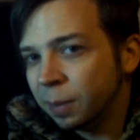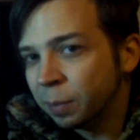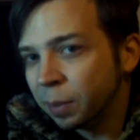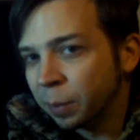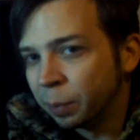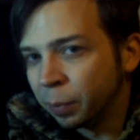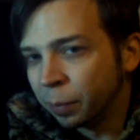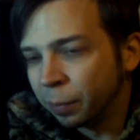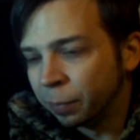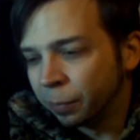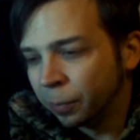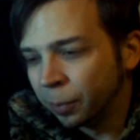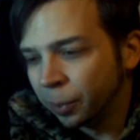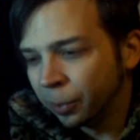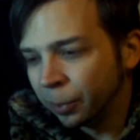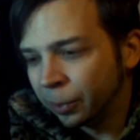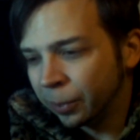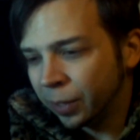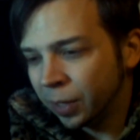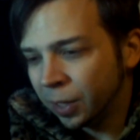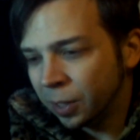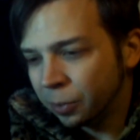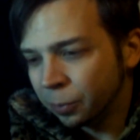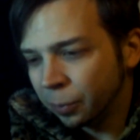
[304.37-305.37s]
prefer
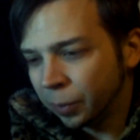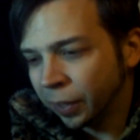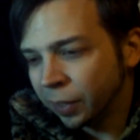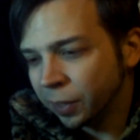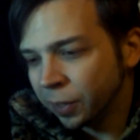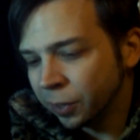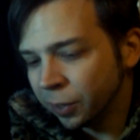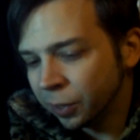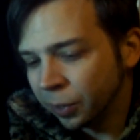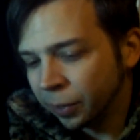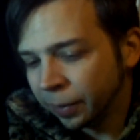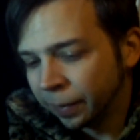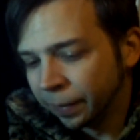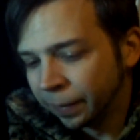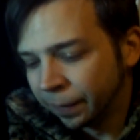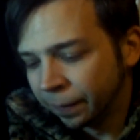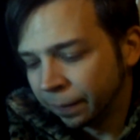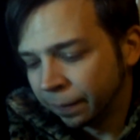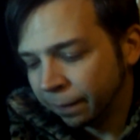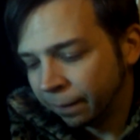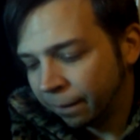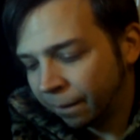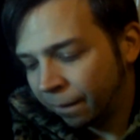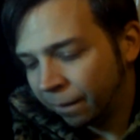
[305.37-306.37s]
the trickster
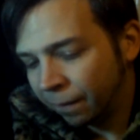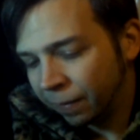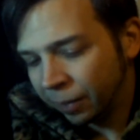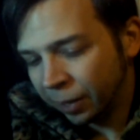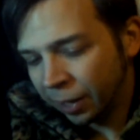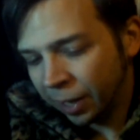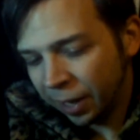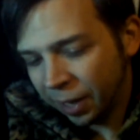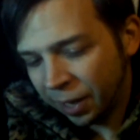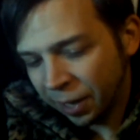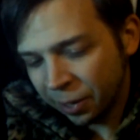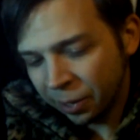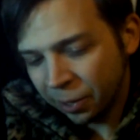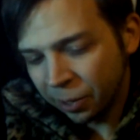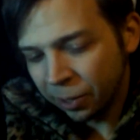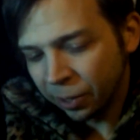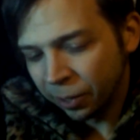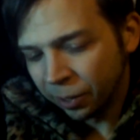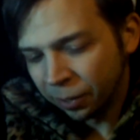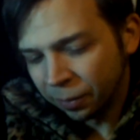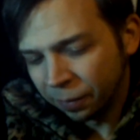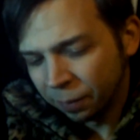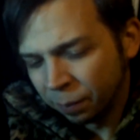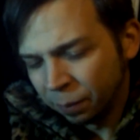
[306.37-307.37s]
over the hacker,
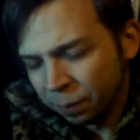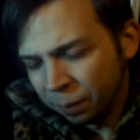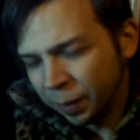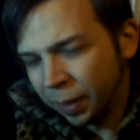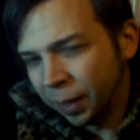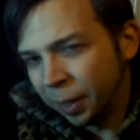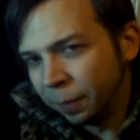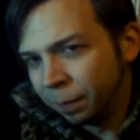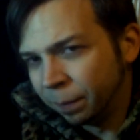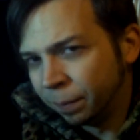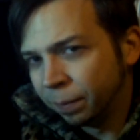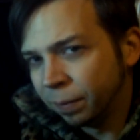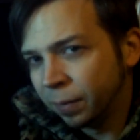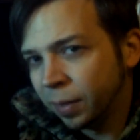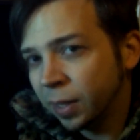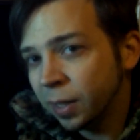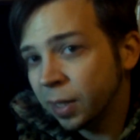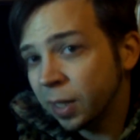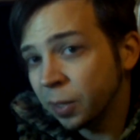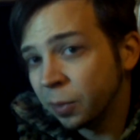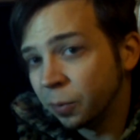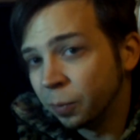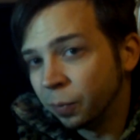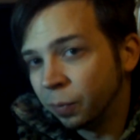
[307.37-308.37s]
but it
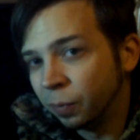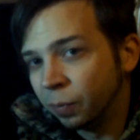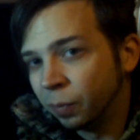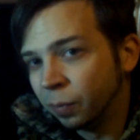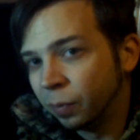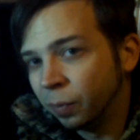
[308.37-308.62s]
doesn't.